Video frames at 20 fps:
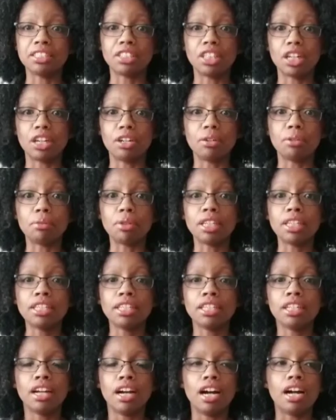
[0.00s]
to go,
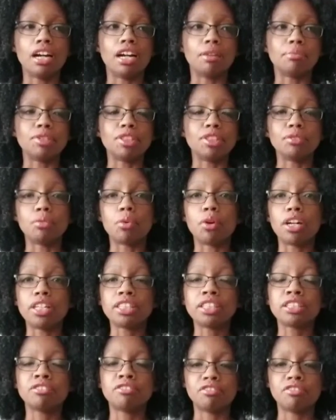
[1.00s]
you
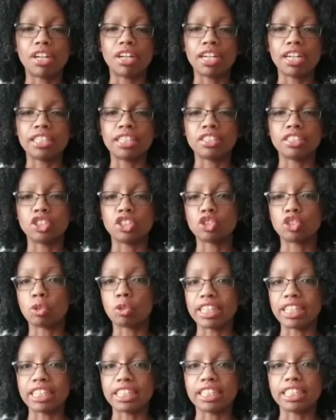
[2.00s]
want to find a
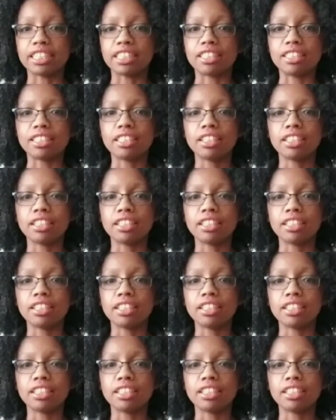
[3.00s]
training.